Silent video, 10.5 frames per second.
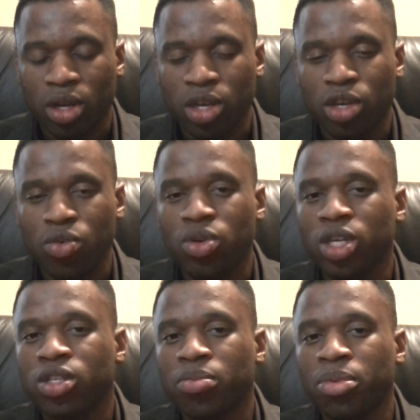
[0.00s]
you
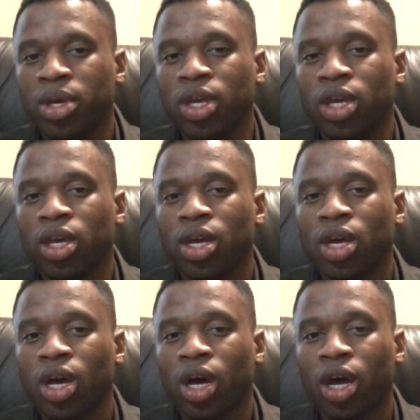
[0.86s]
need to be
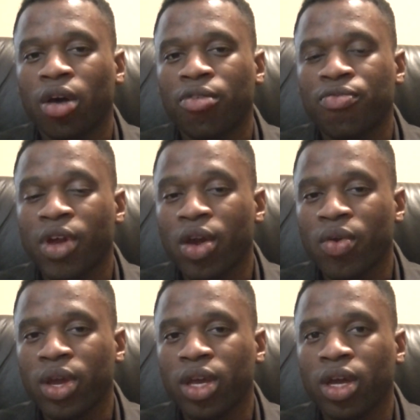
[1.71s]

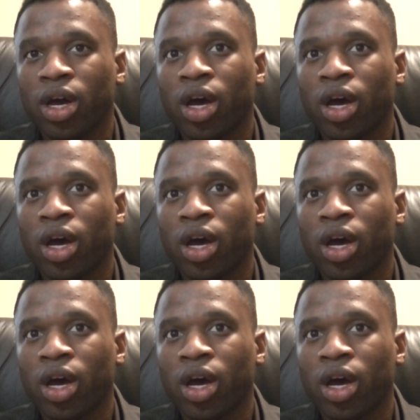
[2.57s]
very